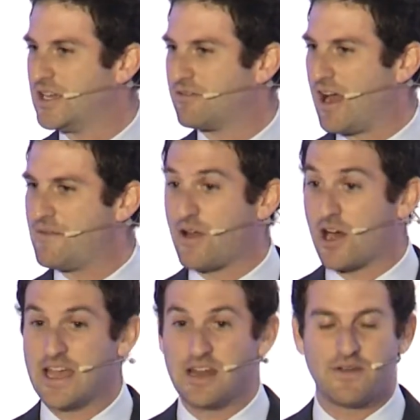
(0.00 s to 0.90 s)
right?
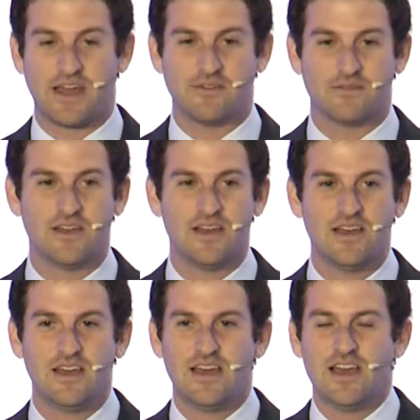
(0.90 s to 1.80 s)
Very innovative.
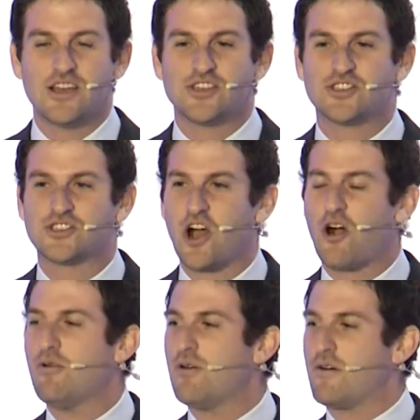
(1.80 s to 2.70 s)

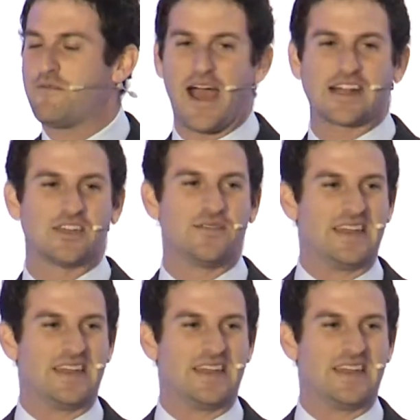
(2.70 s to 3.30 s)
So effective and